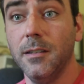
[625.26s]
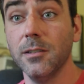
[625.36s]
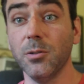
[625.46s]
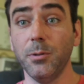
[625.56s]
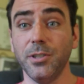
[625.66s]

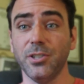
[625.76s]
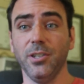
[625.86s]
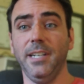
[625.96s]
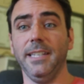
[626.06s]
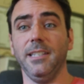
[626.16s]
So we were just
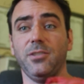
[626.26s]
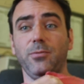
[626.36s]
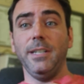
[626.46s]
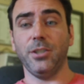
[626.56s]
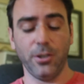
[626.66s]
looking at this
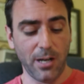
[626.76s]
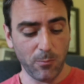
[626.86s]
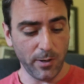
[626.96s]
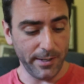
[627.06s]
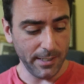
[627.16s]
red shirt
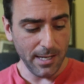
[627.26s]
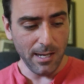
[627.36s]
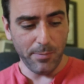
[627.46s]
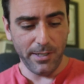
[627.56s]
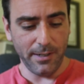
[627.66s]
I'm wearing,
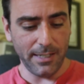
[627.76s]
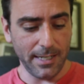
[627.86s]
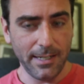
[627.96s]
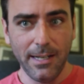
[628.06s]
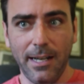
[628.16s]
but here I
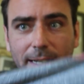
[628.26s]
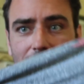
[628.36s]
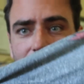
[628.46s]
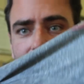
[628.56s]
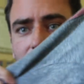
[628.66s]

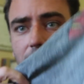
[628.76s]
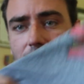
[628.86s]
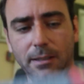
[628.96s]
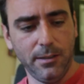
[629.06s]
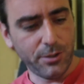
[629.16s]
got this
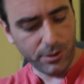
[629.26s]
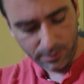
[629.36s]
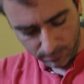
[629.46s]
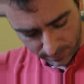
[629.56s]
shirt